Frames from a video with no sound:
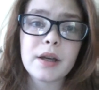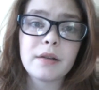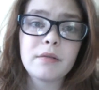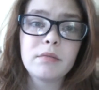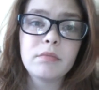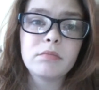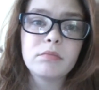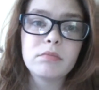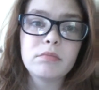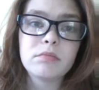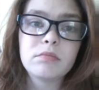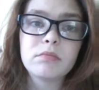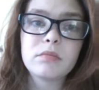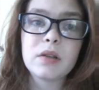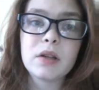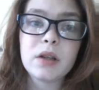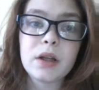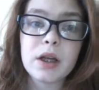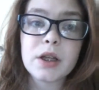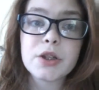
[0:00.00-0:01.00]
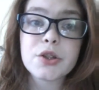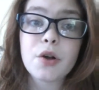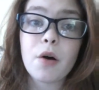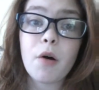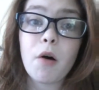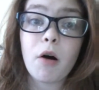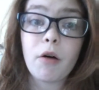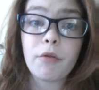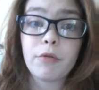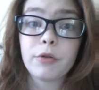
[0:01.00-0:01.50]
Like, it's
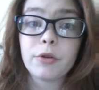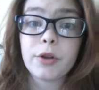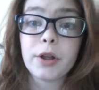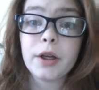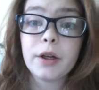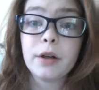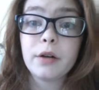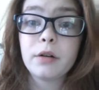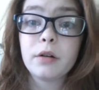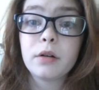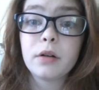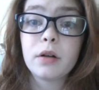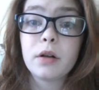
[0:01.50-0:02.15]
awful there.